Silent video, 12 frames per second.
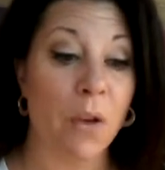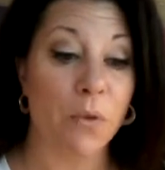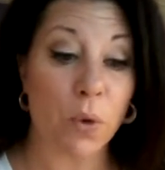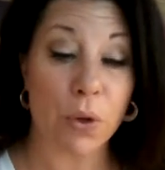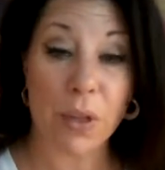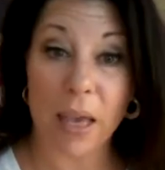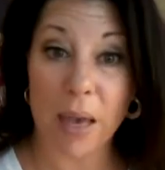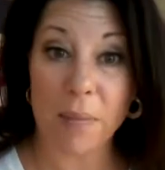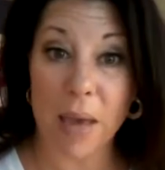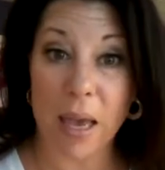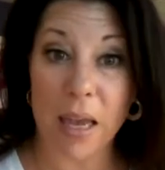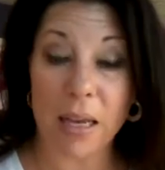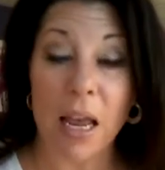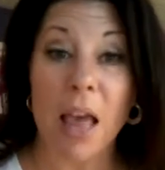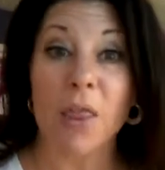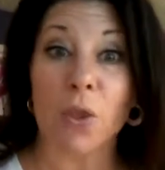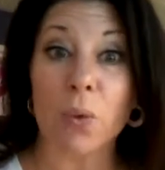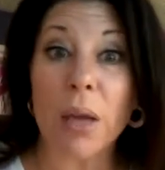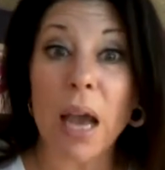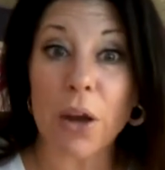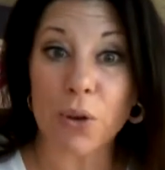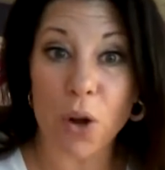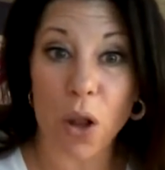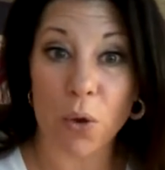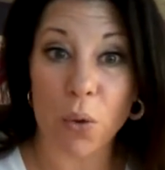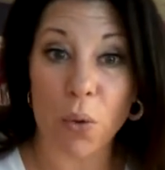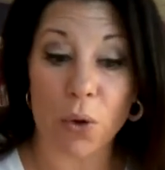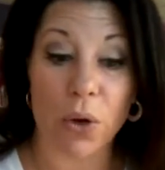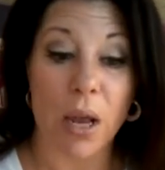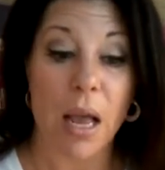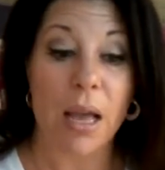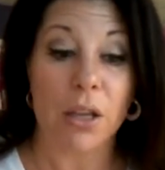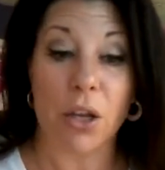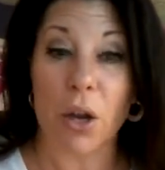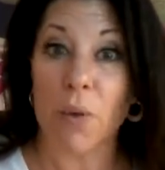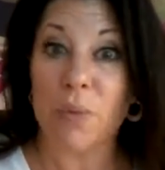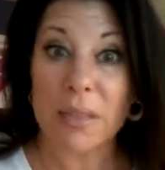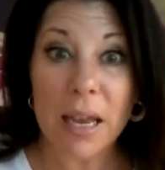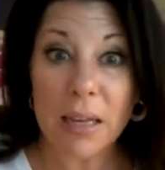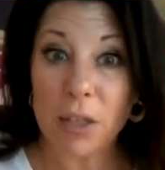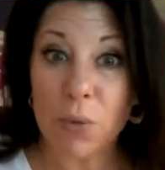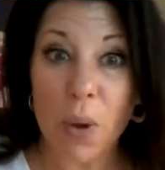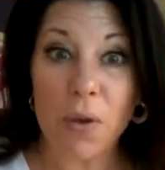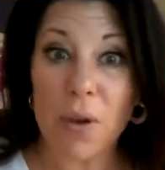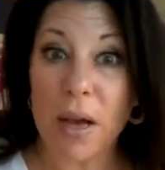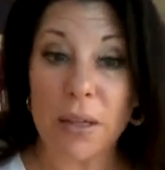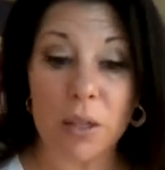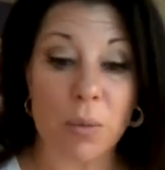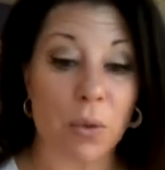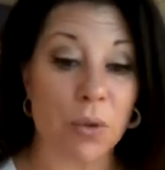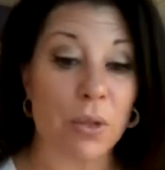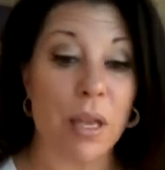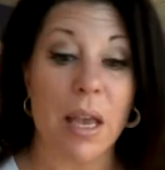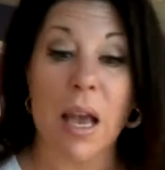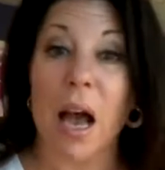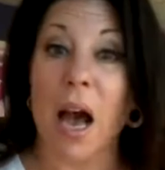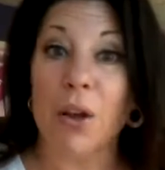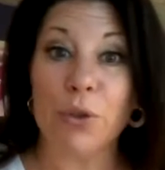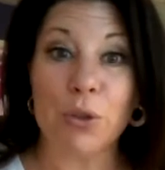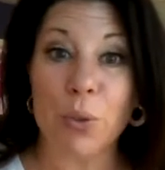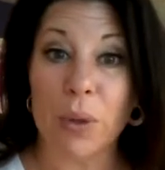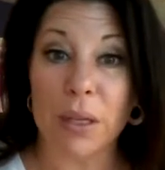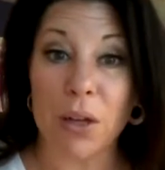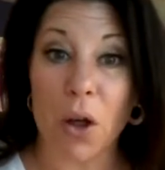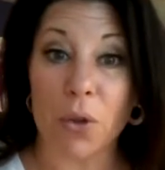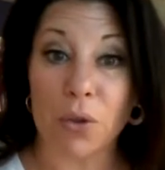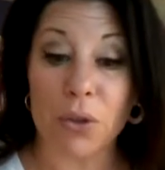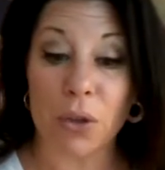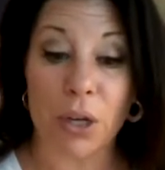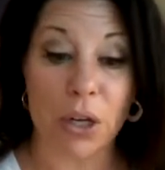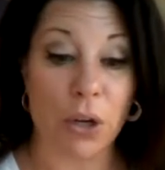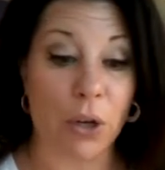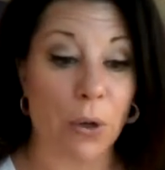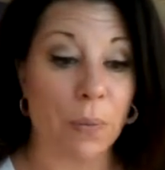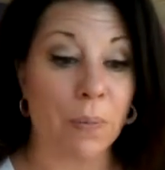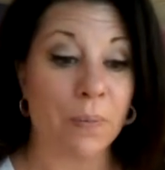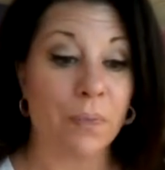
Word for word: Fourth campaign, $300 order, you know, 10 to 12 customers, $120 they're going to earn.